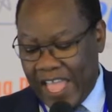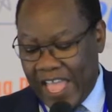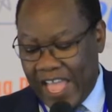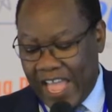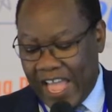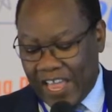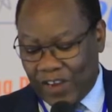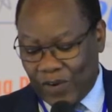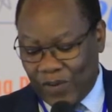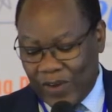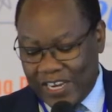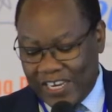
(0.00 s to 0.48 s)

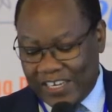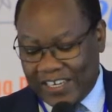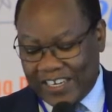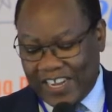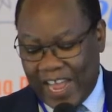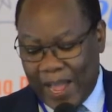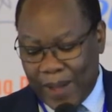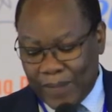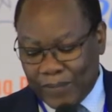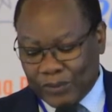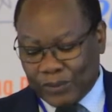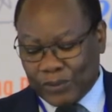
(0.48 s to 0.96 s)
And when it
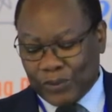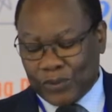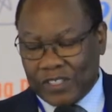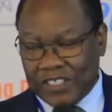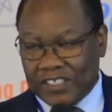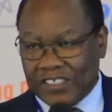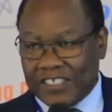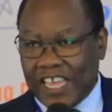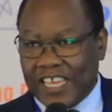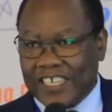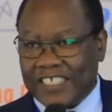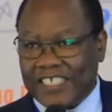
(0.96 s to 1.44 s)
comes to
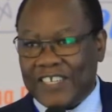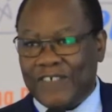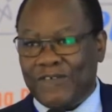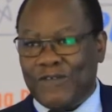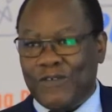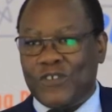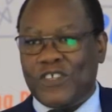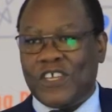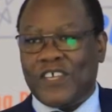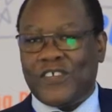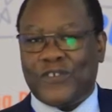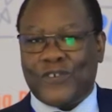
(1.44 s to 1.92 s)
designing
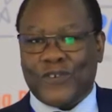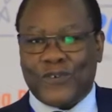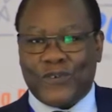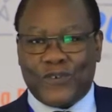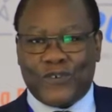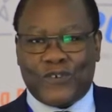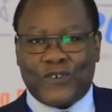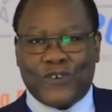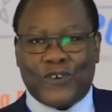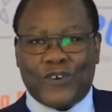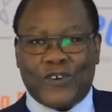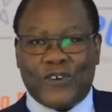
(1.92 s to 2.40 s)
future
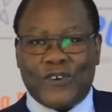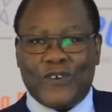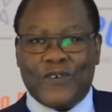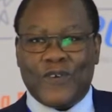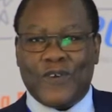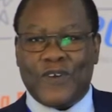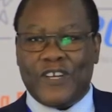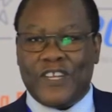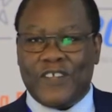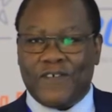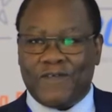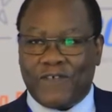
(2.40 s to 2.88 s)
solution,
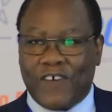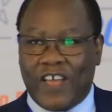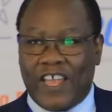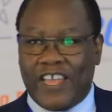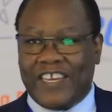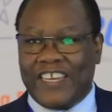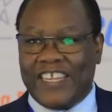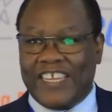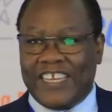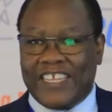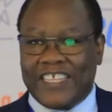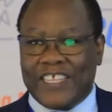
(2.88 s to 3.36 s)

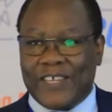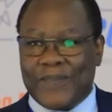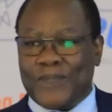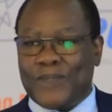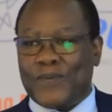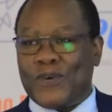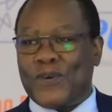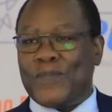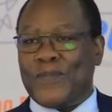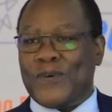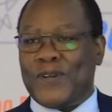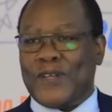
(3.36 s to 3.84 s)
defining the
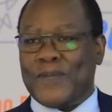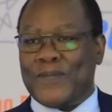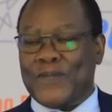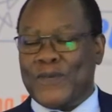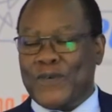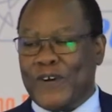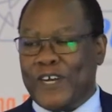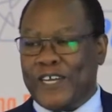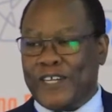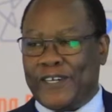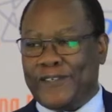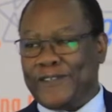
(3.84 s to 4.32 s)
problem
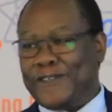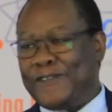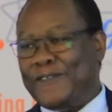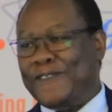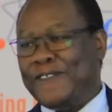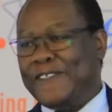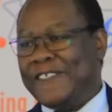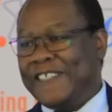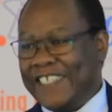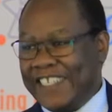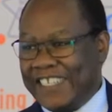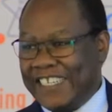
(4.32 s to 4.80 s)
well
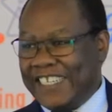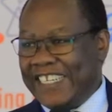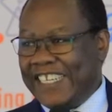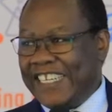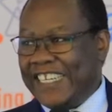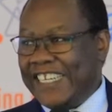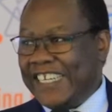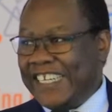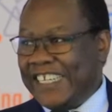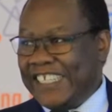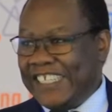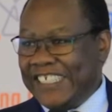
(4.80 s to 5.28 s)

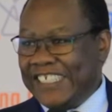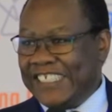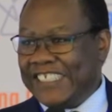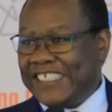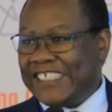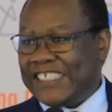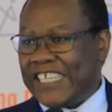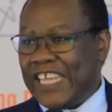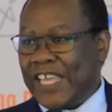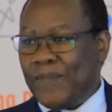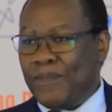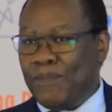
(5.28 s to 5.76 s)

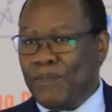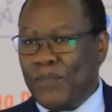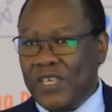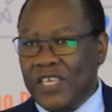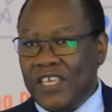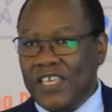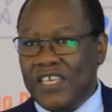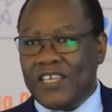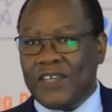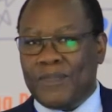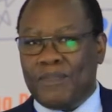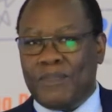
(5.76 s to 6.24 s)
is a
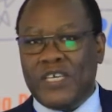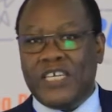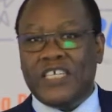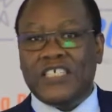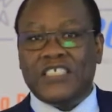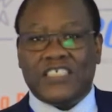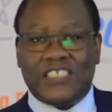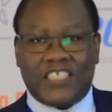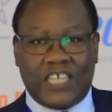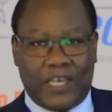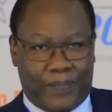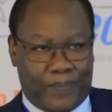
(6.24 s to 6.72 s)
big, big
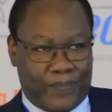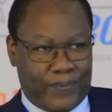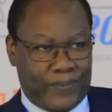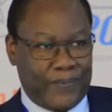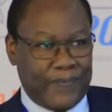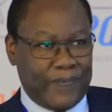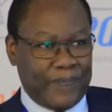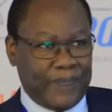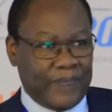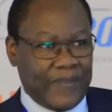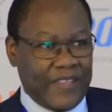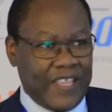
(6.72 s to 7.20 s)
step.
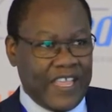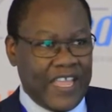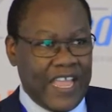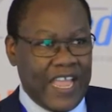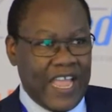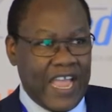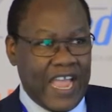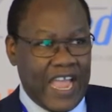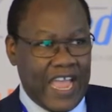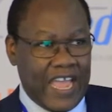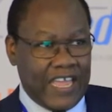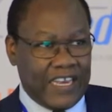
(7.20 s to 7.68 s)

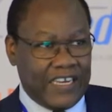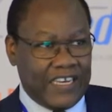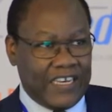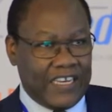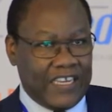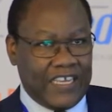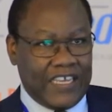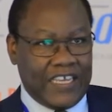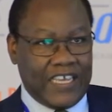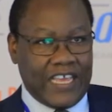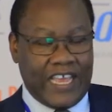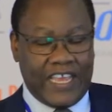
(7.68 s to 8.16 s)
And
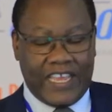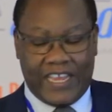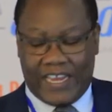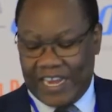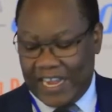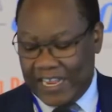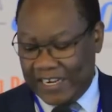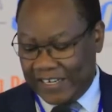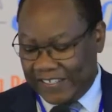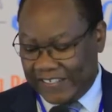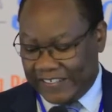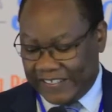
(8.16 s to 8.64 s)
I
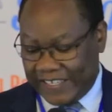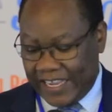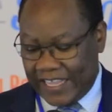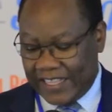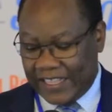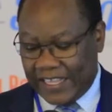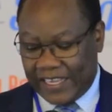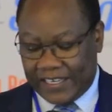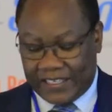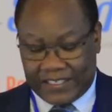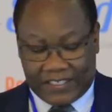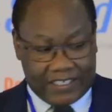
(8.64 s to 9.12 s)
can say
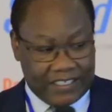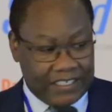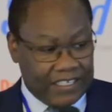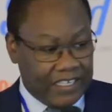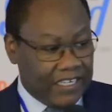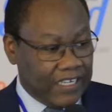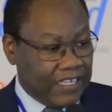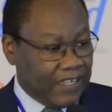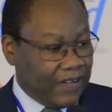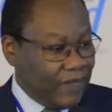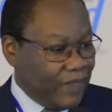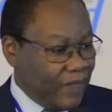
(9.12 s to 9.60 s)
that,
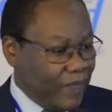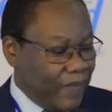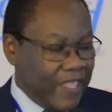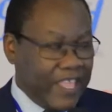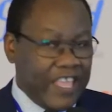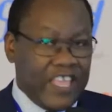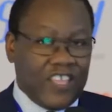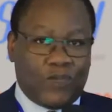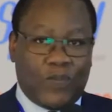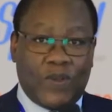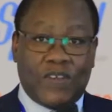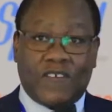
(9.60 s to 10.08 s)

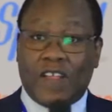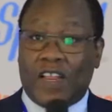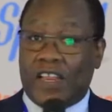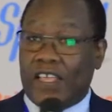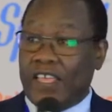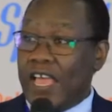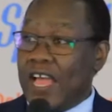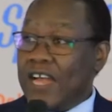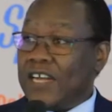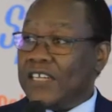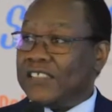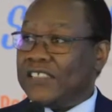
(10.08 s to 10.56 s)
especially
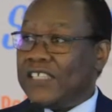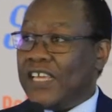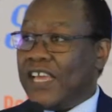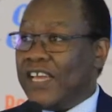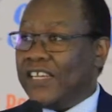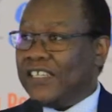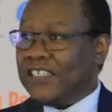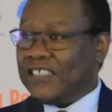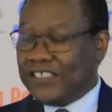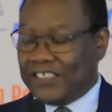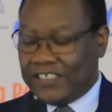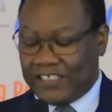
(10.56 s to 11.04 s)
young
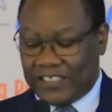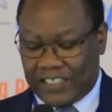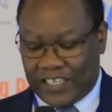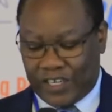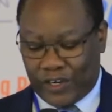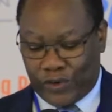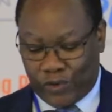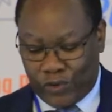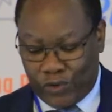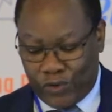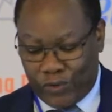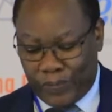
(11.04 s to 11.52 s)
scientists in
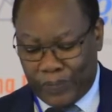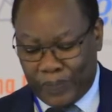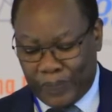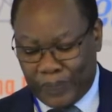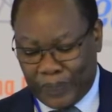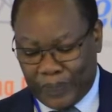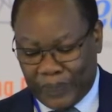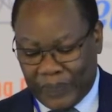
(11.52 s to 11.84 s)
the room,